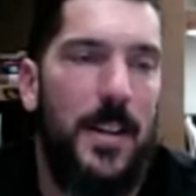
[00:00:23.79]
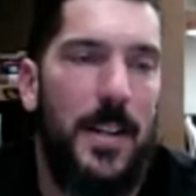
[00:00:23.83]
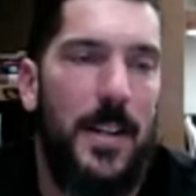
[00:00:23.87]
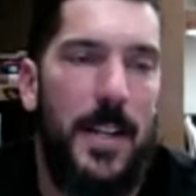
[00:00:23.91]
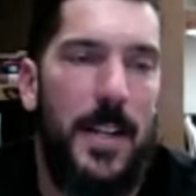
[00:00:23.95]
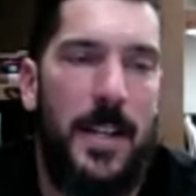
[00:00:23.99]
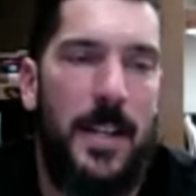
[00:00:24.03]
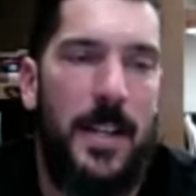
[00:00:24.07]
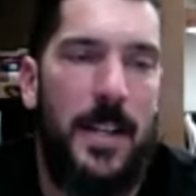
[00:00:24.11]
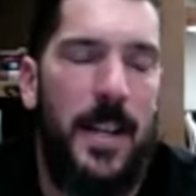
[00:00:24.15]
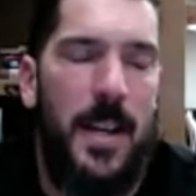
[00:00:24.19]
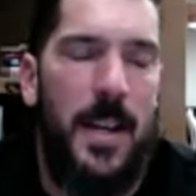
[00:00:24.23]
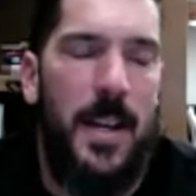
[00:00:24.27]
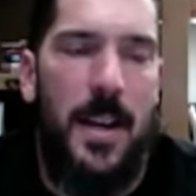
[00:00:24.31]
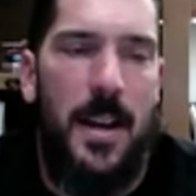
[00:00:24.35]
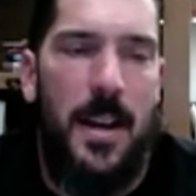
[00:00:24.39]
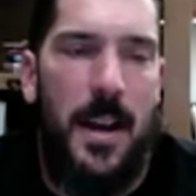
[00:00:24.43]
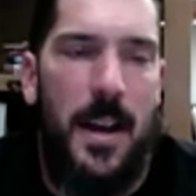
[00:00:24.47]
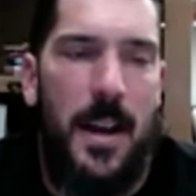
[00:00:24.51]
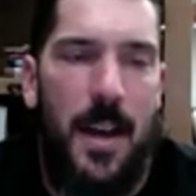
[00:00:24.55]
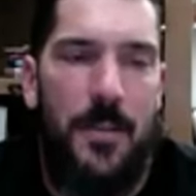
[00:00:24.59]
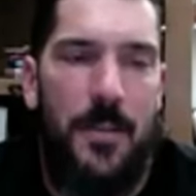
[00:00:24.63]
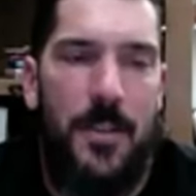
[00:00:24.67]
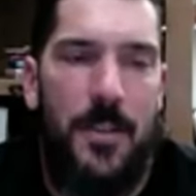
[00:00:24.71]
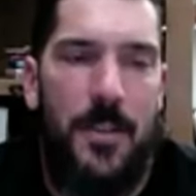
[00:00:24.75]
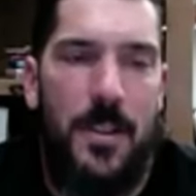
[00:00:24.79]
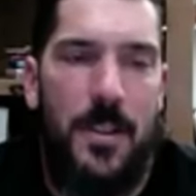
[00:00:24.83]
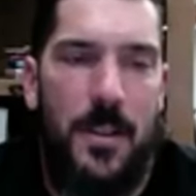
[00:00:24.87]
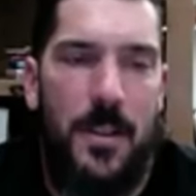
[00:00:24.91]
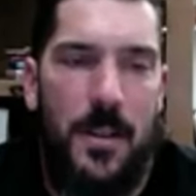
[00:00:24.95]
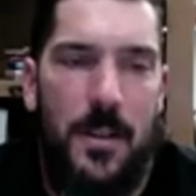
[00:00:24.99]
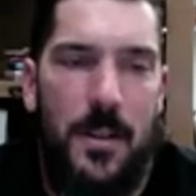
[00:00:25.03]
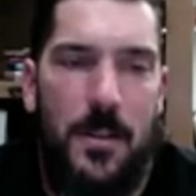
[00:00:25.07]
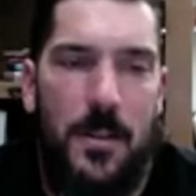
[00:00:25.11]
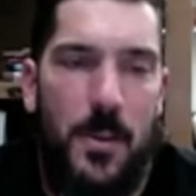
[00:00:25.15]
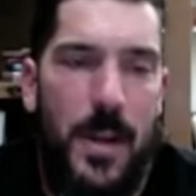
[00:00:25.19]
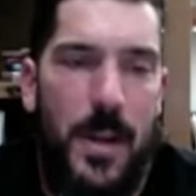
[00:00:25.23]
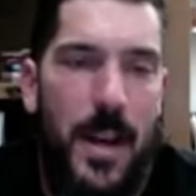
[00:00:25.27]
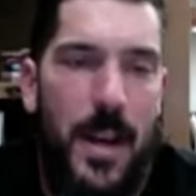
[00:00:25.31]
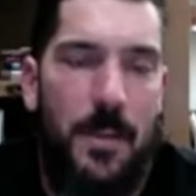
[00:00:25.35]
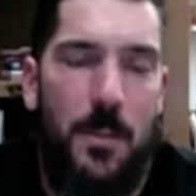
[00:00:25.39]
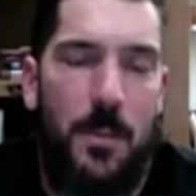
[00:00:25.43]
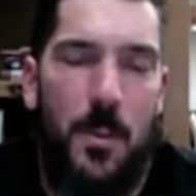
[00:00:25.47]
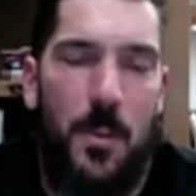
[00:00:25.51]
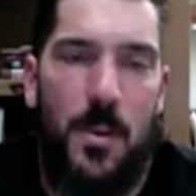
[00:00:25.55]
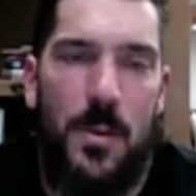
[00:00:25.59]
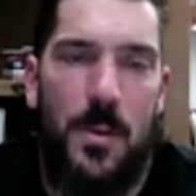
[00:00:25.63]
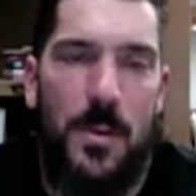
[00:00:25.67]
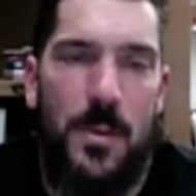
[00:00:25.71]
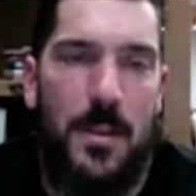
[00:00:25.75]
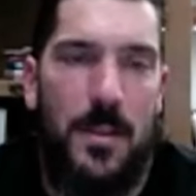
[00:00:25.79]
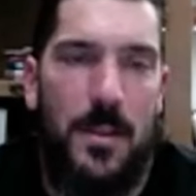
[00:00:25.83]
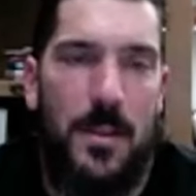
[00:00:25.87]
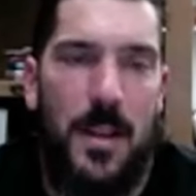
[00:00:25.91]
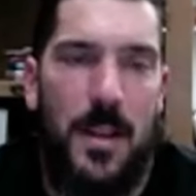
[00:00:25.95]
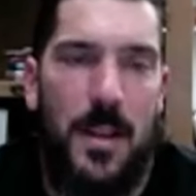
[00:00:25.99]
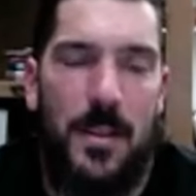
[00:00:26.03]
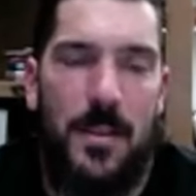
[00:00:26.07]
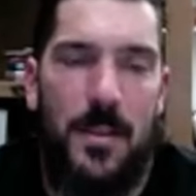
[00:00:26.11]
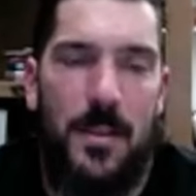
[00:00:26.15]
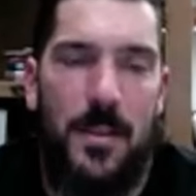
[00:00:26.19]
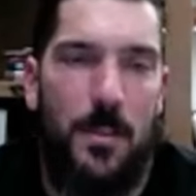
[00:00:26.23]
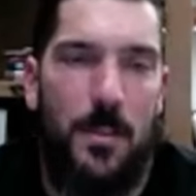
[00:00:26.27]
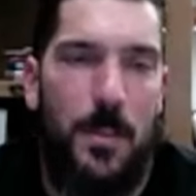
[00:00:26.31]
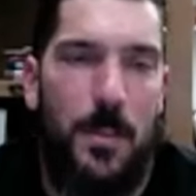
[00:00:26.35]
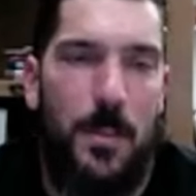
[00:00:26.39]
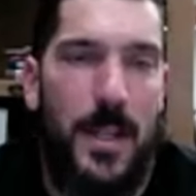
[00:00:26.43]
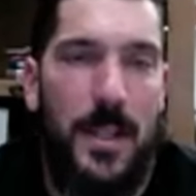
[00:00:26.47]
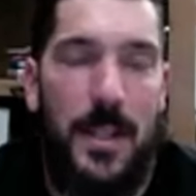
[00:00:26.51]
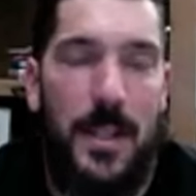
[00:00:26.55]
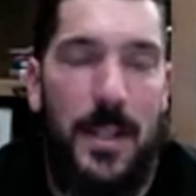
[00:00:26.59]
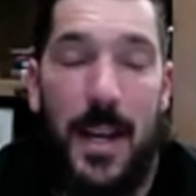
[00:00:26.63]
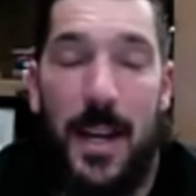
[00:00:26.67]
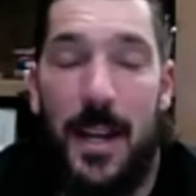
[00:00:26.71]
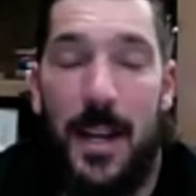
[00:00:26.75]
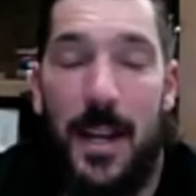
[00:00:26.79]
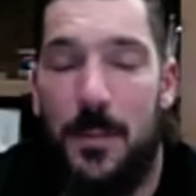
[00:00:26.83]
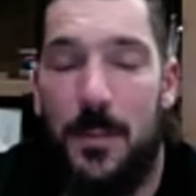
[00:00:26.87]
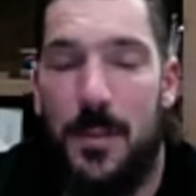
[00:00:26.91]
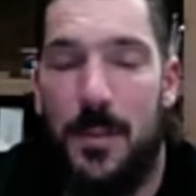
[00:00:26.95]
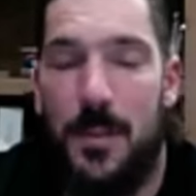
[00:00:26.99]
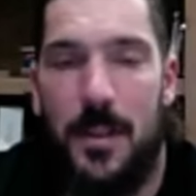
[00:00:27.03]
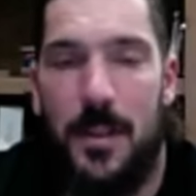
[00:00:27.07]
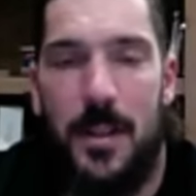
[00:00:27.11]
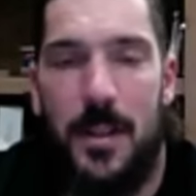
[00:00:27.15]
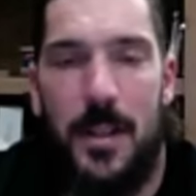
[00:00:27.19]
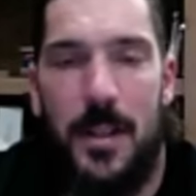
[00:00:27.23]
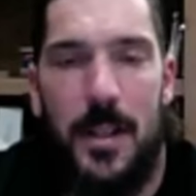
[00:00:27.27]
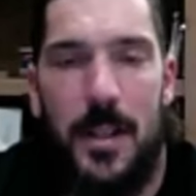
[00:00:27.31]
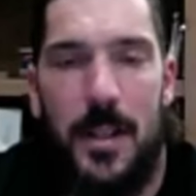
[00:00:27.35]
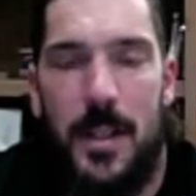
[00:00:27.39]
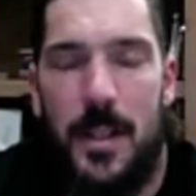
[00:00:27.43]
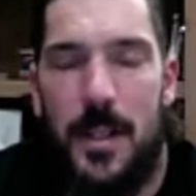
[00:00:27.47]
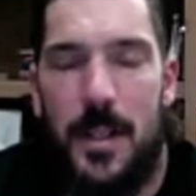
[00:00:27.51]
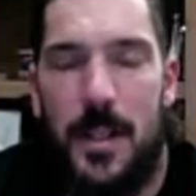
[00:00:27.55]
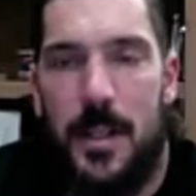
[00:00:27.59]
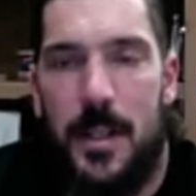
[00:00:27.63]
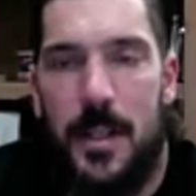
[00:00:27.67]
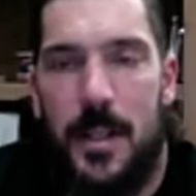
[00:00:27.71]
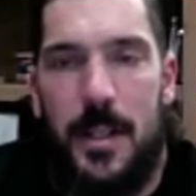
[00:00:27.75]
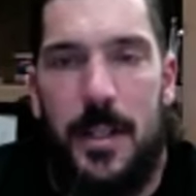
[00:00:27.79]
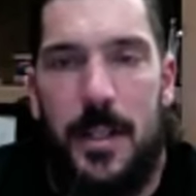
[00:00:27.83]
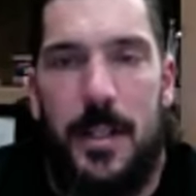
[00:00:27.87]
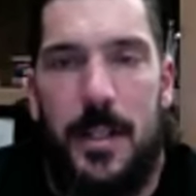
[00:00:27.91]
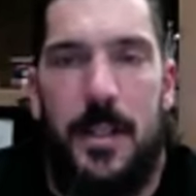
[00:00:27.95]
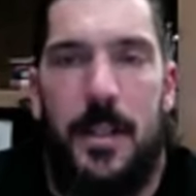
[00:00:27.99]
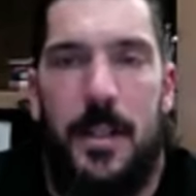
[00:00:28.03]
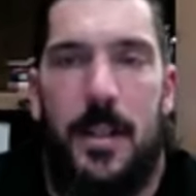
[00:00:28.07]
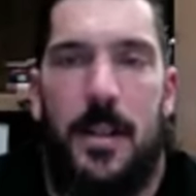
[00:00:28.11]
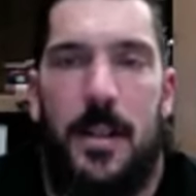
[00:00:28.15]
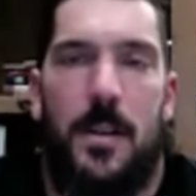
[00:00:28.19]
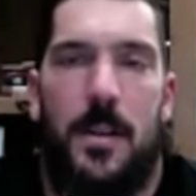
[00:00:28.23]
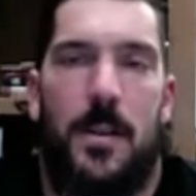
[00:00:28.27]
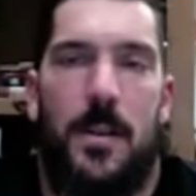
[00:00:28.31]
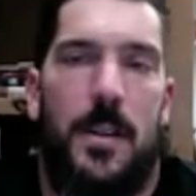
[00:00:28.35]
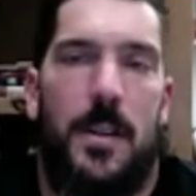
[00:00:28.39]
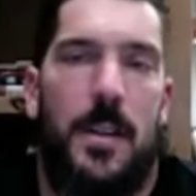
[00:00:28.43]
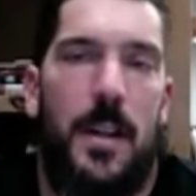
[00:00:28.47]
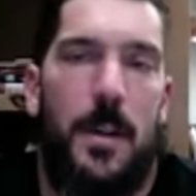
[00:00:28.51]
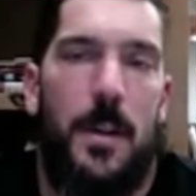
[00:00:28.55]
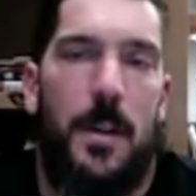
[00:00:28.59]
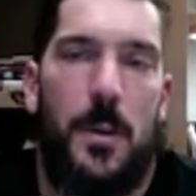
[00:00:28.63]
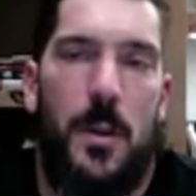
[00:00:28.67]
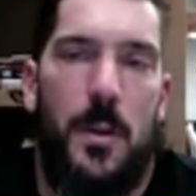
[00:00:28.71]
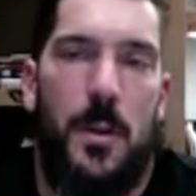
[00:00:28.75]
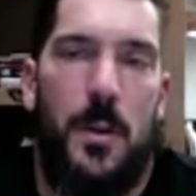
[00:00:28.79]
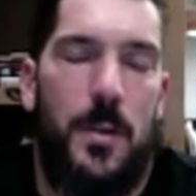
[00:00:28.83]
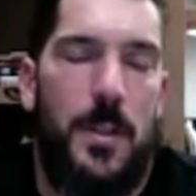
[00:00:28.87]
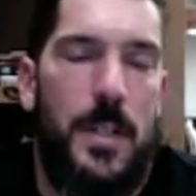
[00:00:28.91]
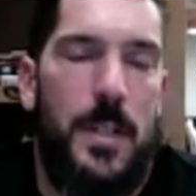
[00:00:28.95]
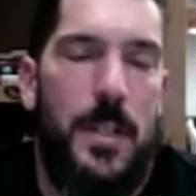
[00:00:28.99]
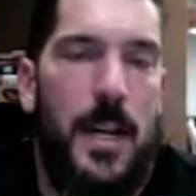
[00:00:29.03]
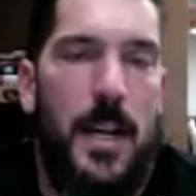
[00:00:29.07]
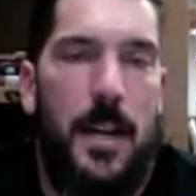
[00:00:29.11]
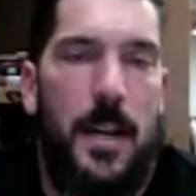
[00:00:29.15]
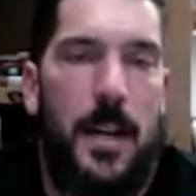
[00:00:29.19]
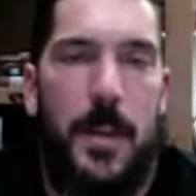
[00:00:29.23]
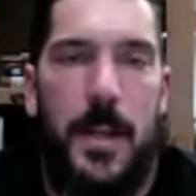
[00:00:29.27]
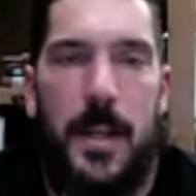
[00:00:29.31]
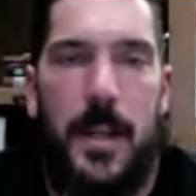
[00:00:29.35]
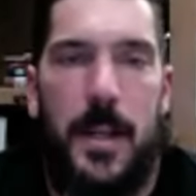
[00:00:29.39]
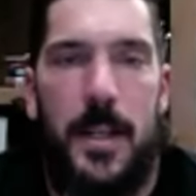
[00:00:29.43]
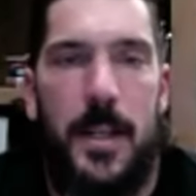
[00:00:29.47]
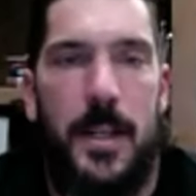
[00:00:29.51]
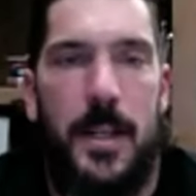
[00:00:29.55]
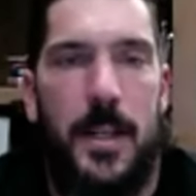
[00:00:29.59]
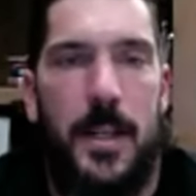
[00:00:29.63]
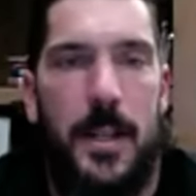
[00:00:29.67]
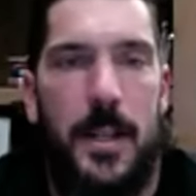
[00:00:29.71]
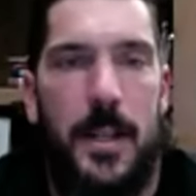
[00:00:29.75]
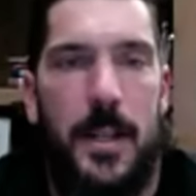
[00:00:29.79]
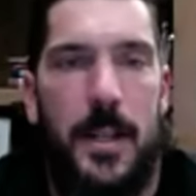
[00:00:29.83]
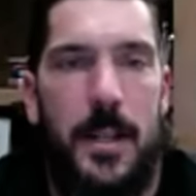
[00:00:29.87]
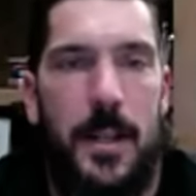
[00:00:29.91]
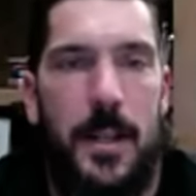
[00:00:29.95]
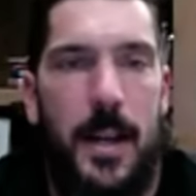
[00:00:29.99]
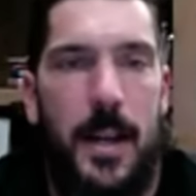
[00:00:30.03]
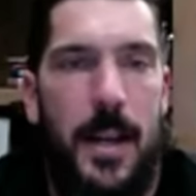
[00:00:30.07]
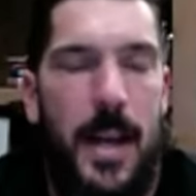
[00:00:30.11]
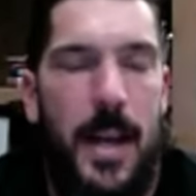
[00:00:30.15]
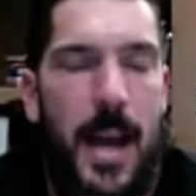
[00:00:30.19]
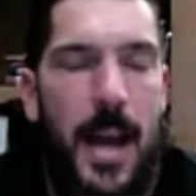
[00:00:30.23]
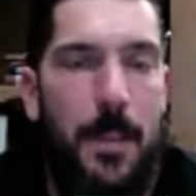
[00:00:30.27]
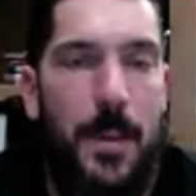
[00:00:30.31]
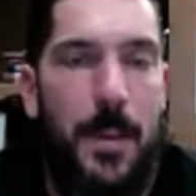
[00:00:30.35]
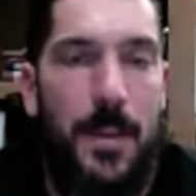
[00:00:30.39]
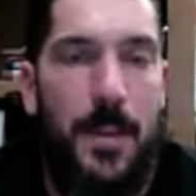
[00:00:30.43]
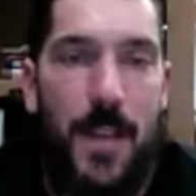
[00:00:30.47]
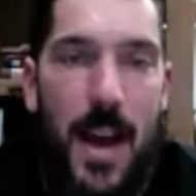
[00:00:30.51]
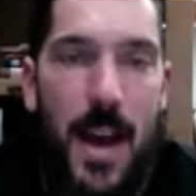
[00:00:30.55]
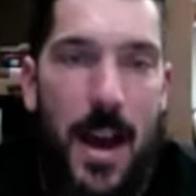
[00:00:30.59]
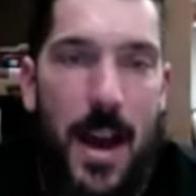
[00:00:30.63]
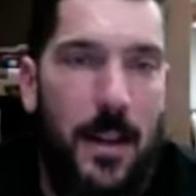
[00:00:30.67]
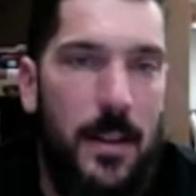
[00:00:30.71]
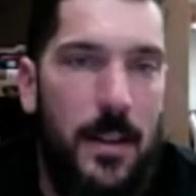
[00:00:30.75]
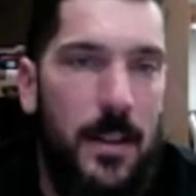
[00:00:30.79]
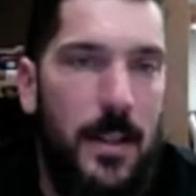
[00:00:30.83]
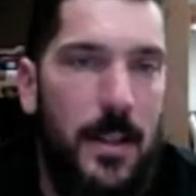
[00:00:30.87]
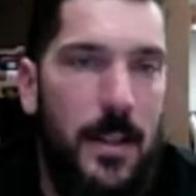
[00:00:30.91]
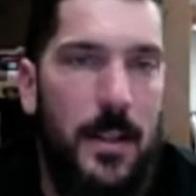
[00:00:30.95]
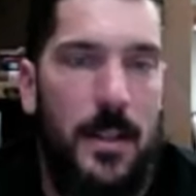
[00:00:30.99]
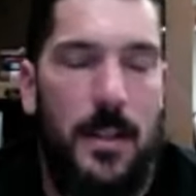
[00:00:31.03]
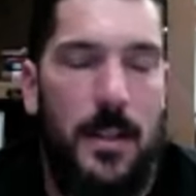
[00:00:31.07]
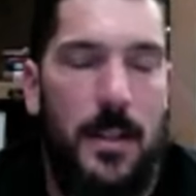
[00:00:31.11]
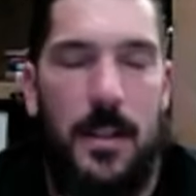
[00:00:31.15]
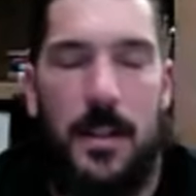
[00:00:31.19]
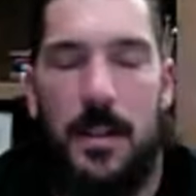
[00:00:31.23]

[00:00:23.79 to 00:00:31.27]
And then obviously, as we had more success, those big games, the double overtime at Happy Valley,